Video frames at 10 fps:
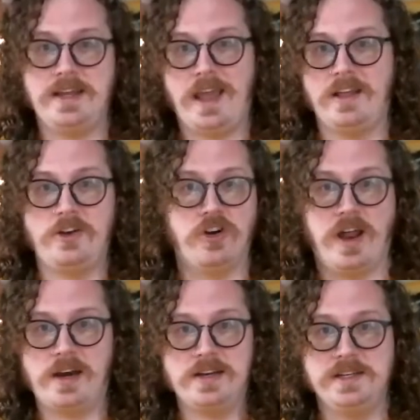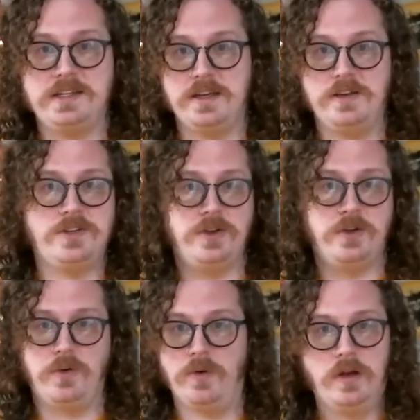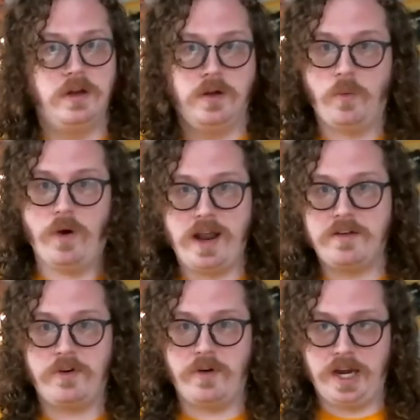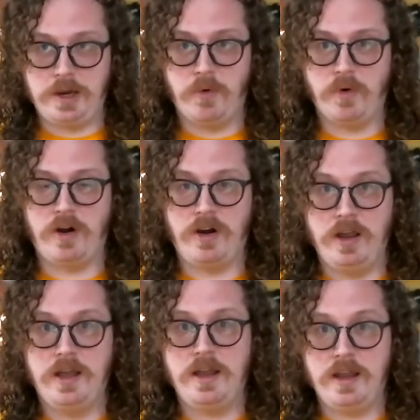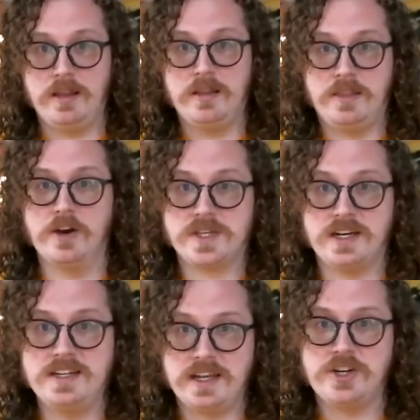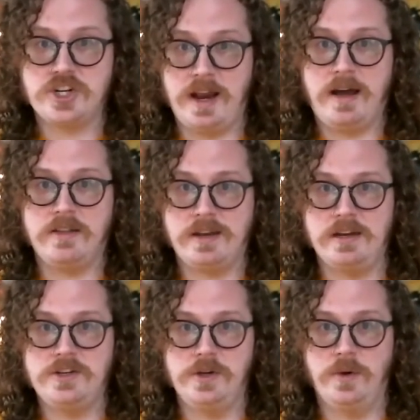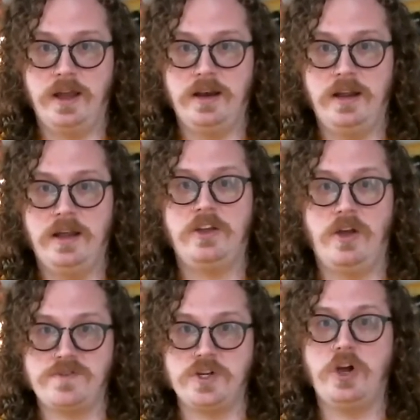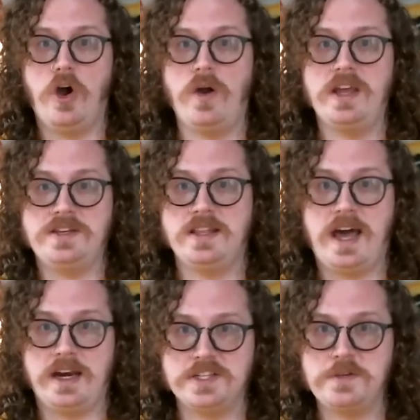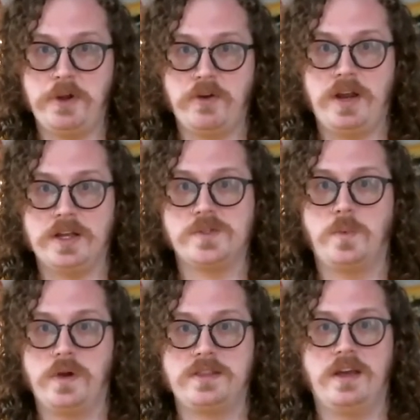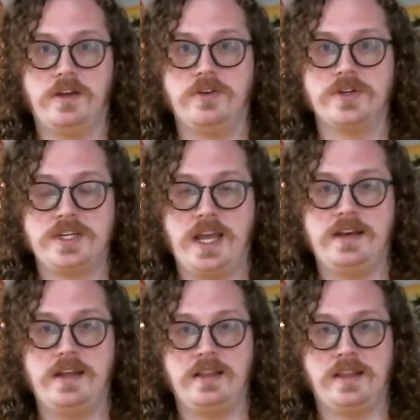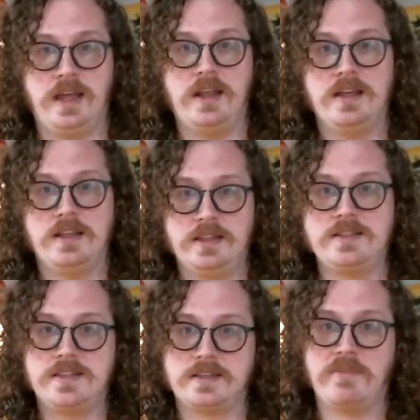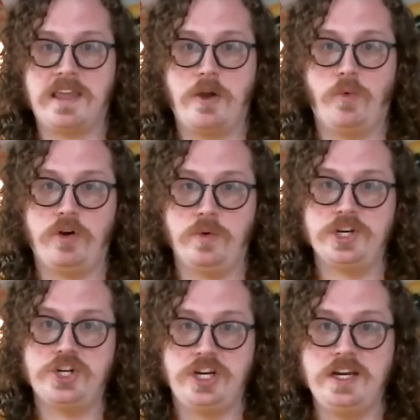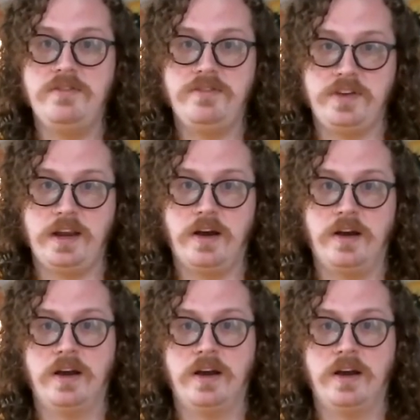and then you're not addicted to whatever anymore. There's an intentionality to it. You have to go into that experience with the understanding that this is something I want to achieve here.